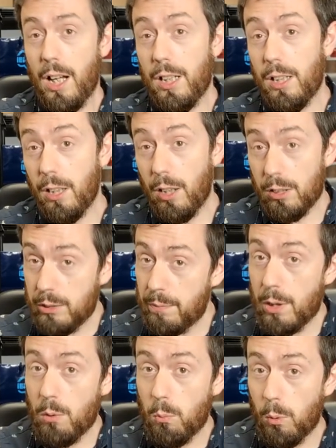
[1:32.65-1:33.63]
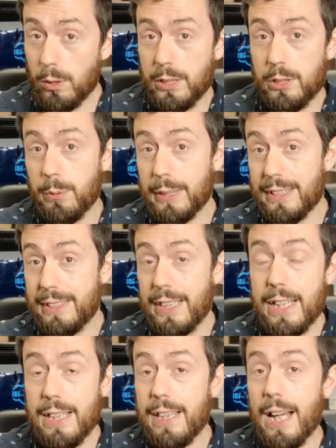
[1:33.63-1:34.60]
a lot of you wanted to
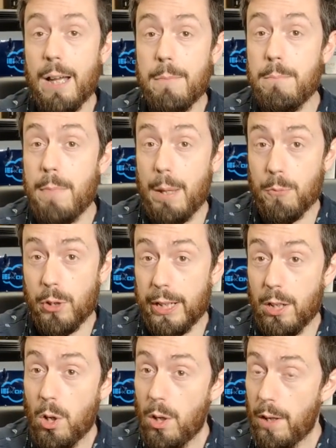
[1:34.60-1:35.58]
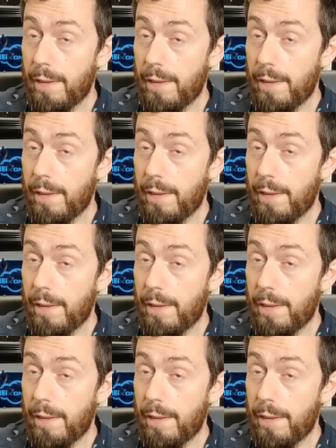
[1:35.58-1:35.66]
exceed that memory.